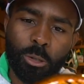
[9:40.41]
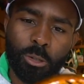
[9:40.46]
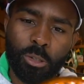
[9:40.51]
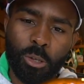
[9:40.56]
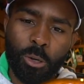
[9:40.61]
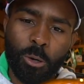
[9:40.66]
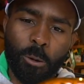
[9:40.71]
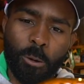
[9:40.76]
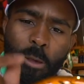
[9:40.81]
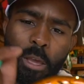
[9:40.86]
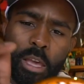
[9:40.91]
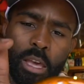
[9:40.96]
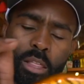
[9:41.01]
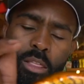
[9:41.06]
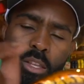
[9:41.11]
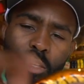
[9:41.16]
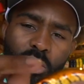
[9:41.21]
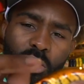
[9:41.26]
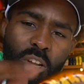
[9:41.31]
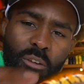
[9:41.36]
So
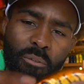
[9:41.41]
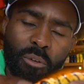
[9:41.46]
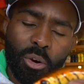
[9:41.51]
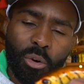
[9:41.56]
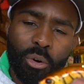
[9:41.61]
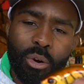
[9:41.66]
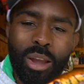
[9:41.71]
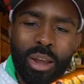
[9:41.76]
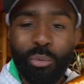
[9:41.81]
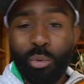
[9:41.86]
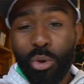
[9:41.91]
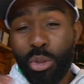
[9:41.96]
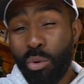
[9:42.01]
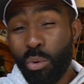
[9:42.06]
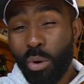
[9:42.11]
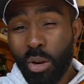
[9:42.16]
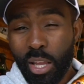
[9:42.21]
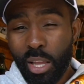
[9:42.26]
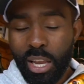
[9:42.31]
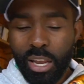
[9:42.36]
the Shiver Crank, when you
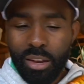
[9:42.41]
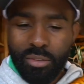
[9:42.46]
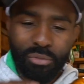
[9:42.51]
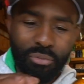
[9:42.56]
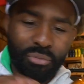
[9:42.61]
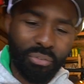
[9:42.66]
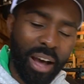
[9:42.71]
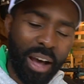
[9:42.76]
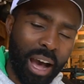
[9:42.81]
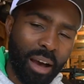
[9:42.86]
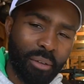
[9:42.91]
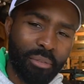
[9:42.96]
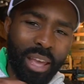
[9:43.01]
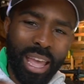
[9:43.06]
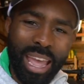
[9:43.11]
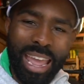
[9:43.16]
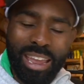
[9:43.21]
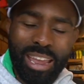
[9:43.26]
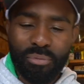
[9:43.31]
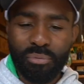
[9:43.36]
want to get in 5 to
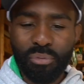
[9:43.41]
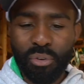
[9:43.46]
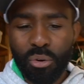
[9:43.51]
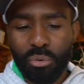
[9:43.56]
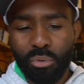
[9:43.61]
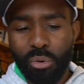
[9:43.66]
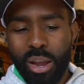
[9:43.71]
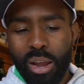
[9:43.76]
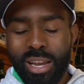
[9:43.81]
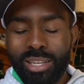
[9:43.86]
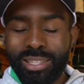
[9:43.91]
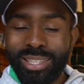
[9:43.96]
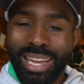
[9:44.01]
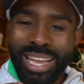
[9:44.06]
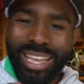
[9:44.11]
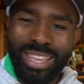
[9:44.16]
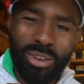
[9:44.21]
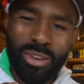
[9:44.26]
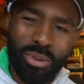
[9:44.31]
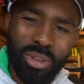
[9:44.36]
8 foot range
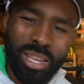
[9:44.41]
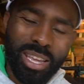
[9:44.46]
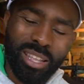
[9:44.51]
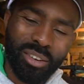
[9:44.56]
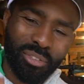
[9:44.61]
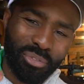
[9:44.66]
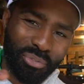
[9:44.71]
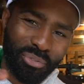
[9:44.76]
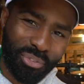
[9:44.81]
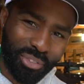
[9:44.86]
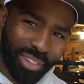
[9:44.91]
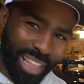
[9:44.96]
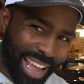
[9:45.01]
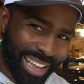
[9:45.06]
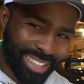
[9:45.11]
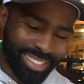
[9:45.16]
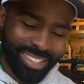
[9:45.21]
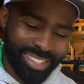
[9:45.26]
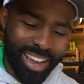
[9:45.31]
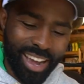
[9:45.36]
and you need a
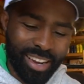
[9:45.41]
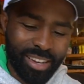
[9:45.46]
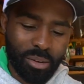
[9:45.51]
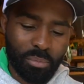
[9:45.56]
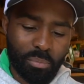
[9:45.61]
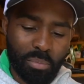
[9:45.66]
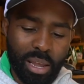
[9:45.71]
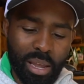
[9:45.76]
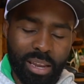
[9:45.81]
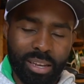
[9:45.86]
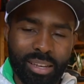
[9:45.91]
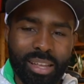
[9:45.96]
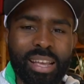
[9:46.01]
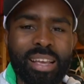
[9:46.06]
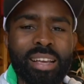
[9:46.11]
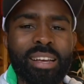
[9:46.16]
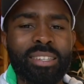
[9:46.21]
flat-sided bait,